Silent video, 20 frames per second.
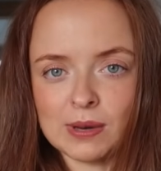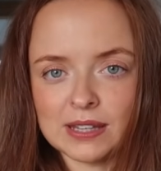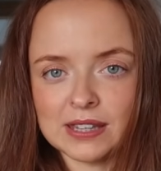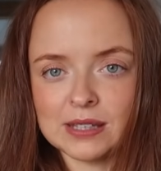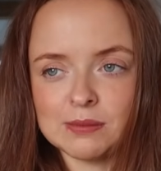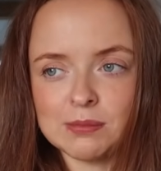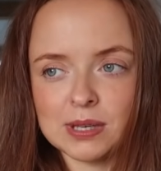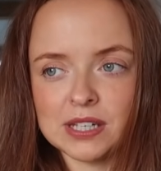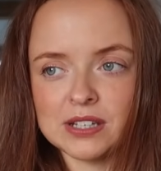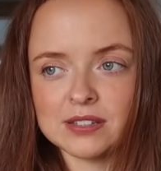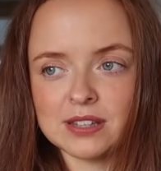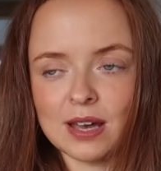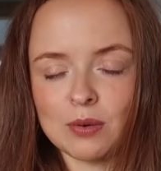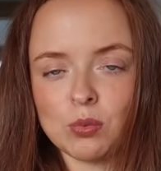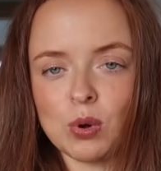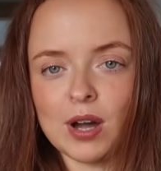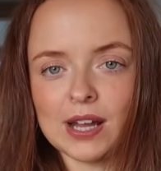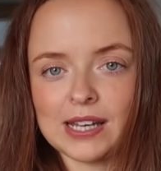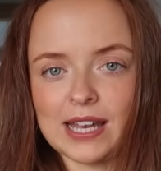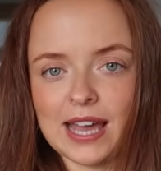I think because they're
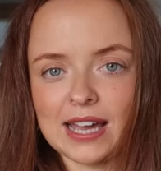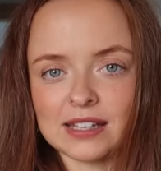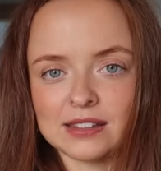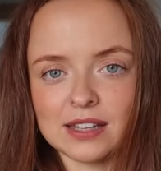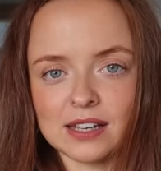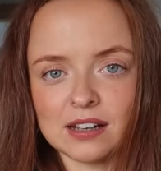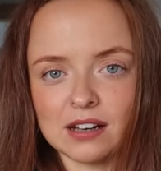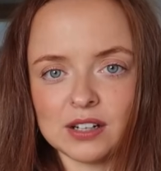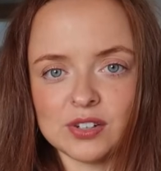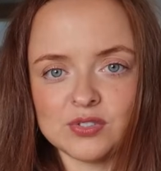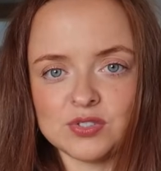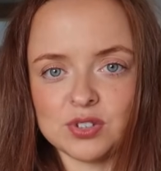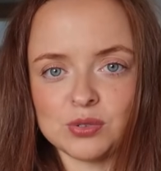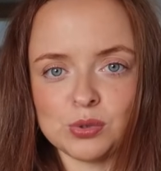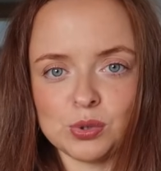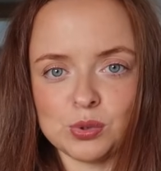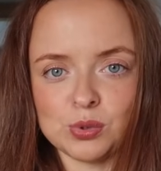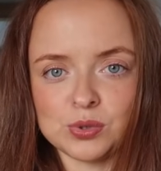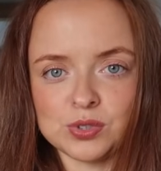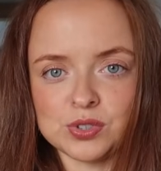wide leg, they kind of do
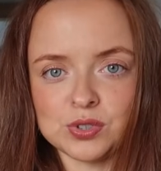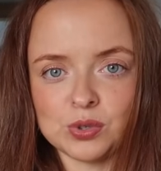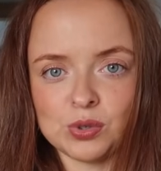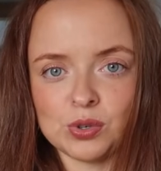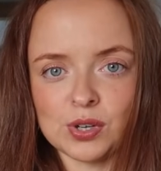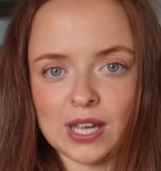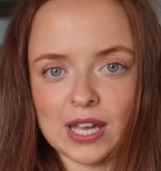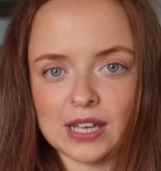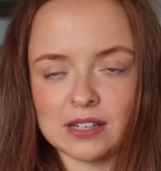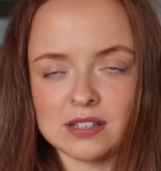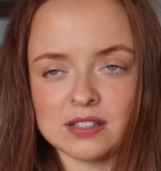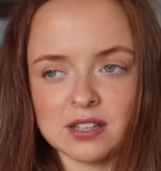all the talking.